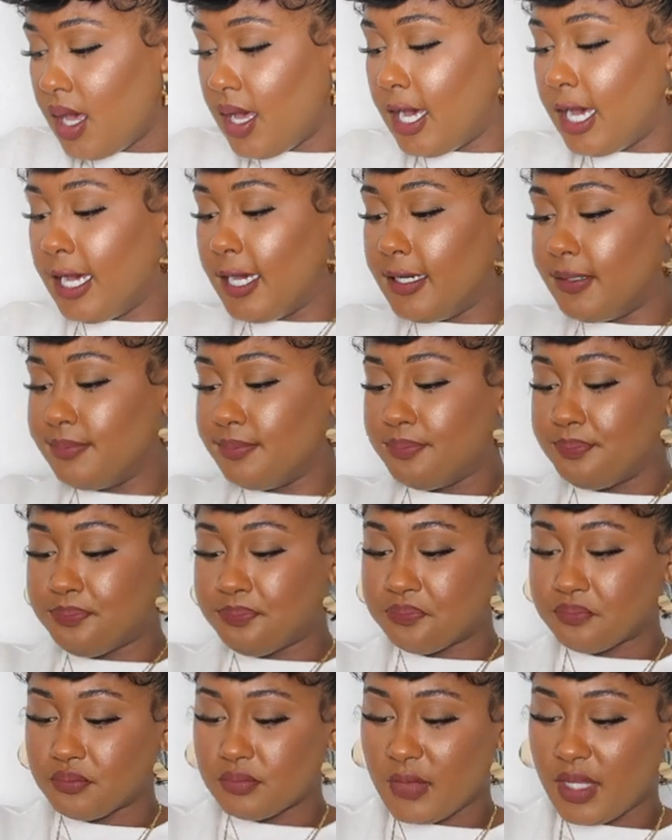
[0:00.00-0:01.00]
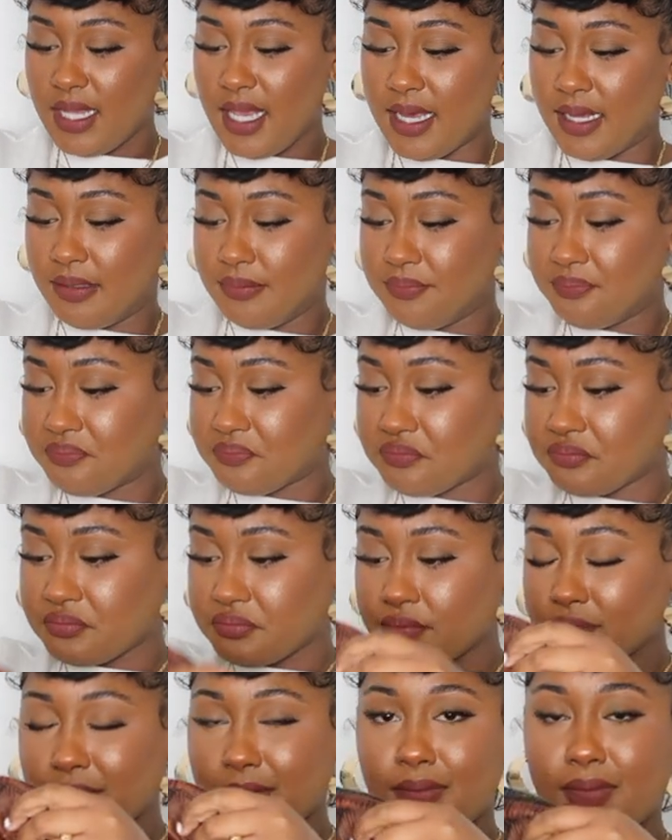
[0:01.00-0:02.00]
um yeah
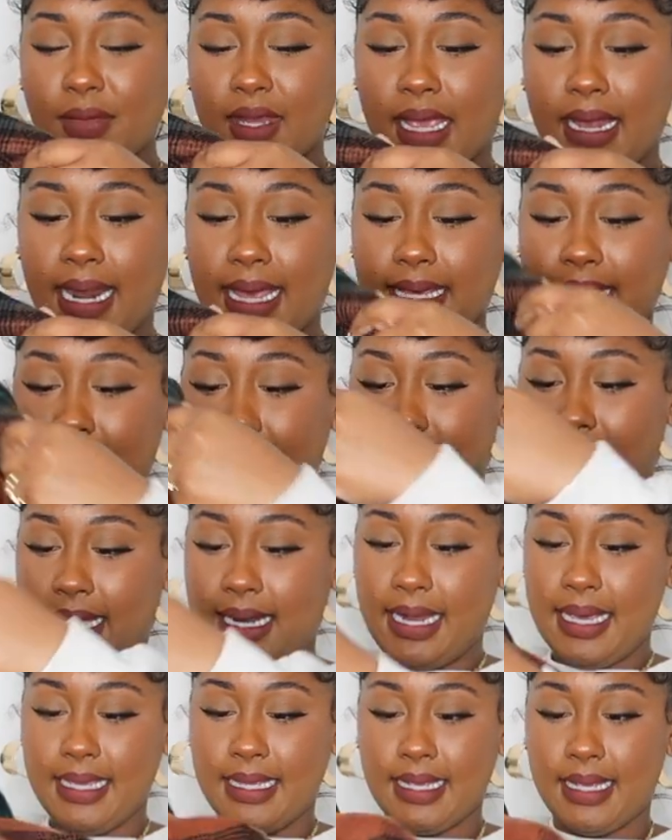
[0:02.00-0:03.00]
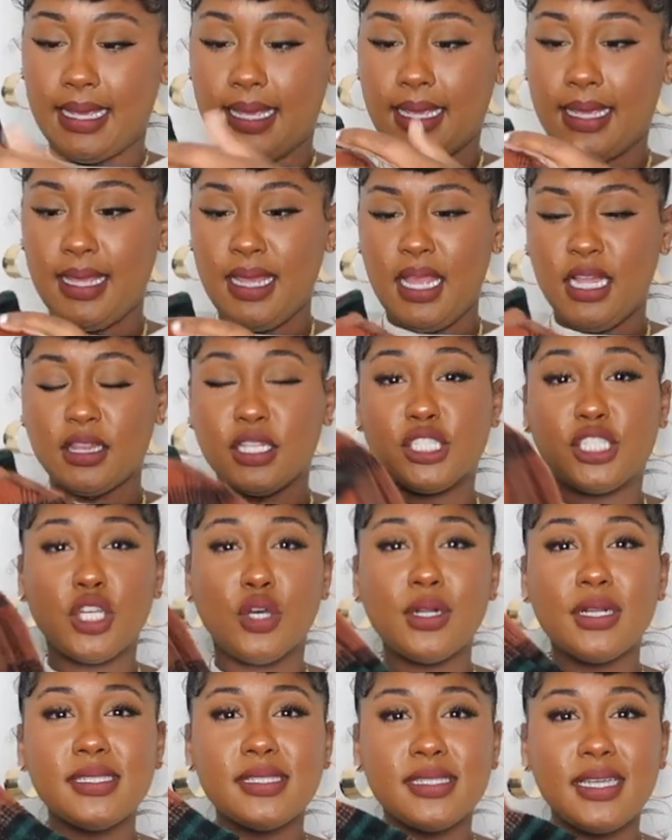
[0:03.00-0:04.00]
i like it i like it the
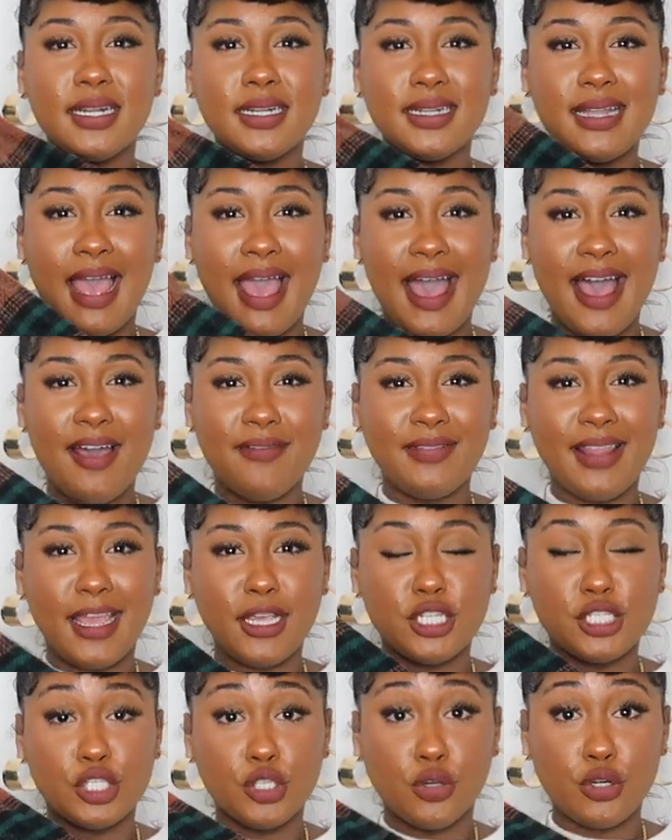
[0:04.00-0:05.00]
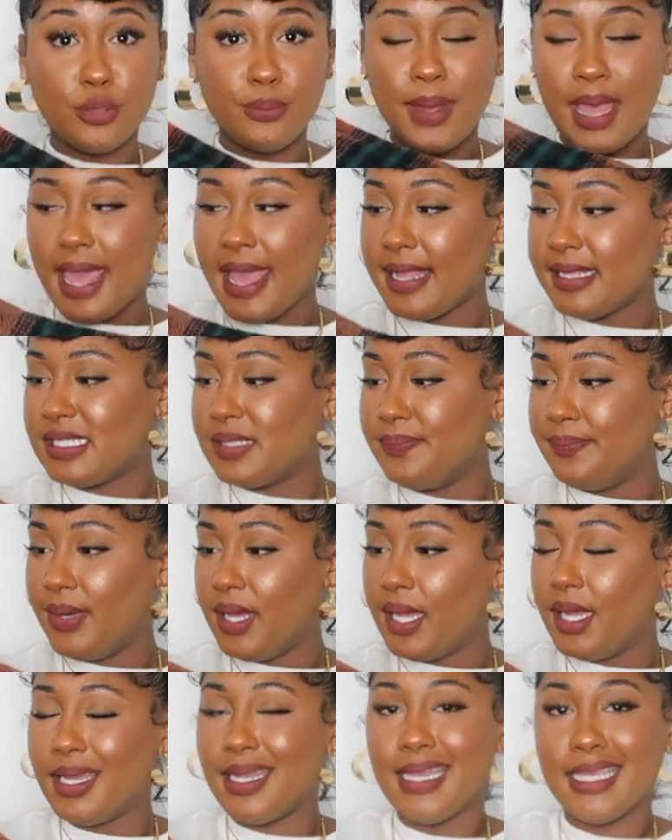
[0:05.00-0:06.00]
shoulders don't have like shoulder pads
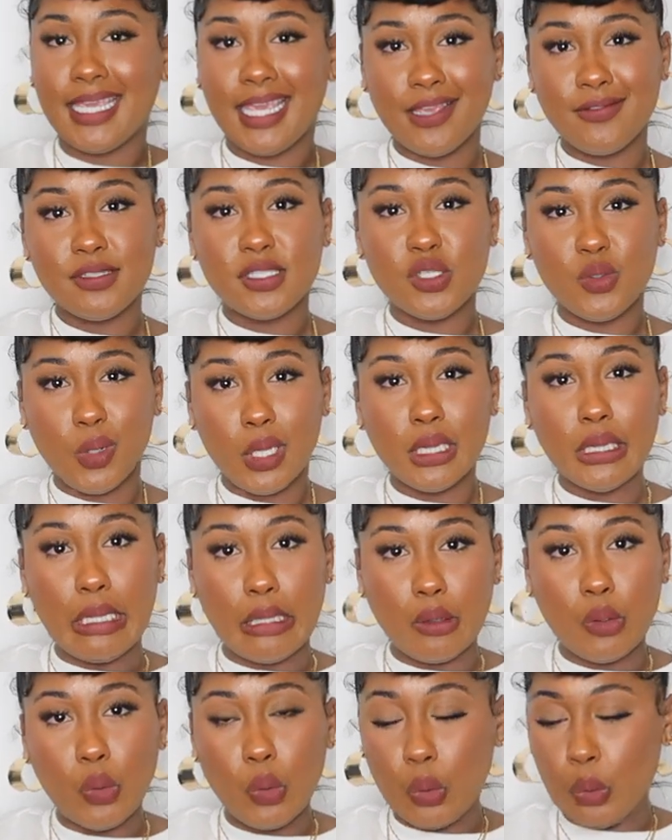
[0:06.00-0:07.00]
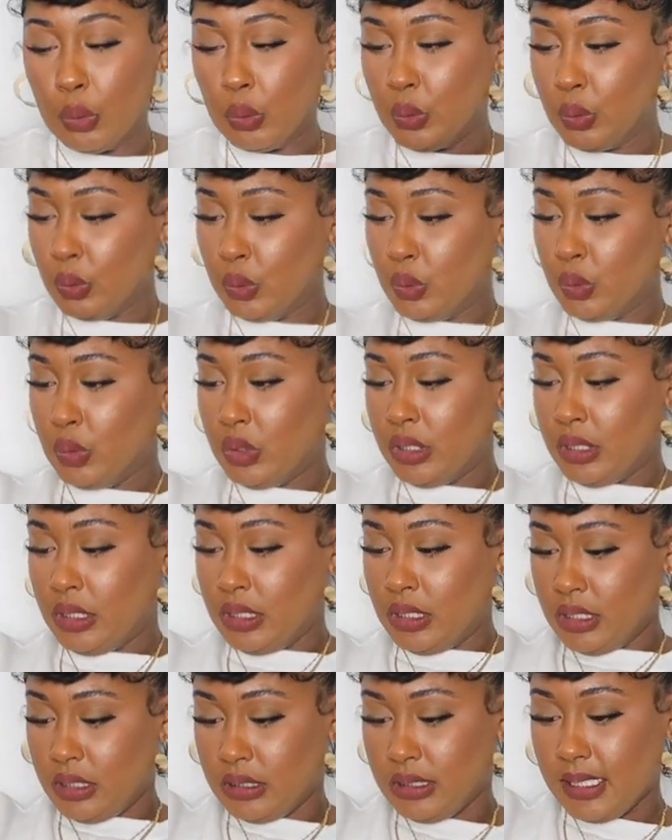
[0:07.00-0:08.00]
but it gives you a little
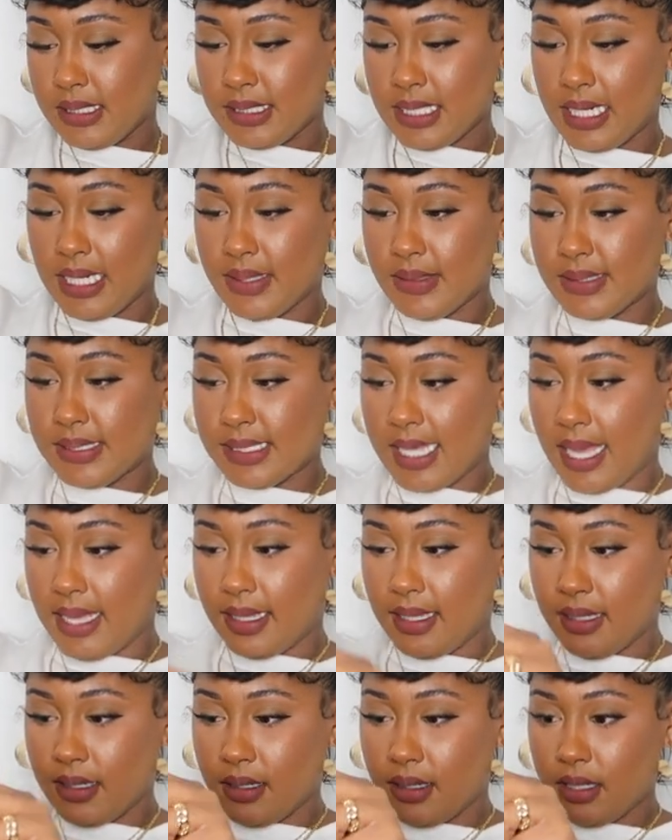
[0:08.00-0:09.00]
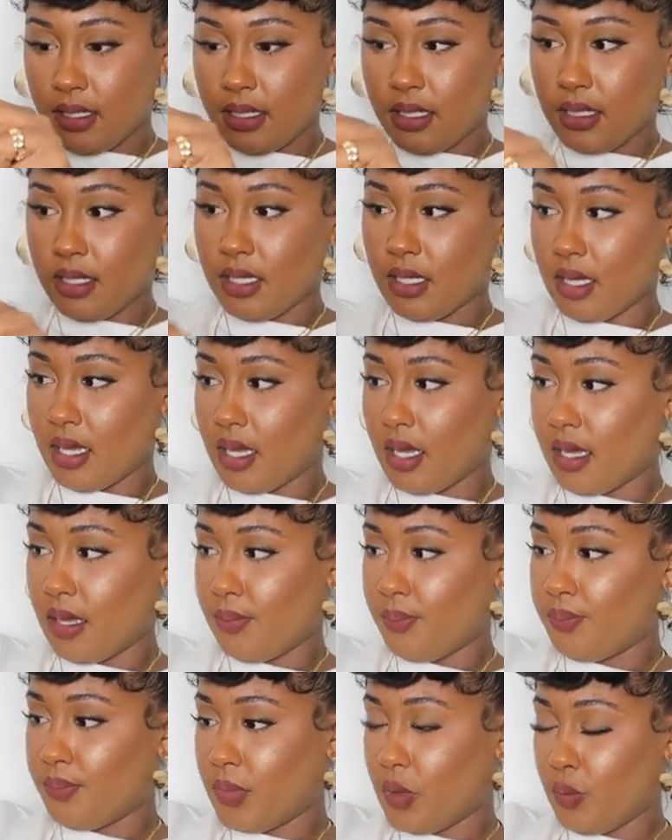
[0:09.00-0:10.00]
just a little something
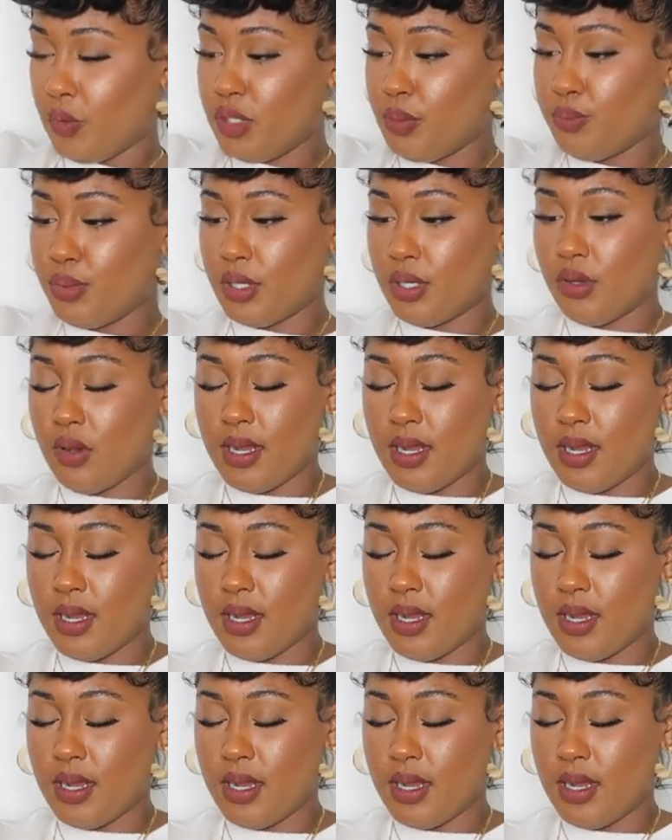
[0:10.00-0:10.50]
um when you put it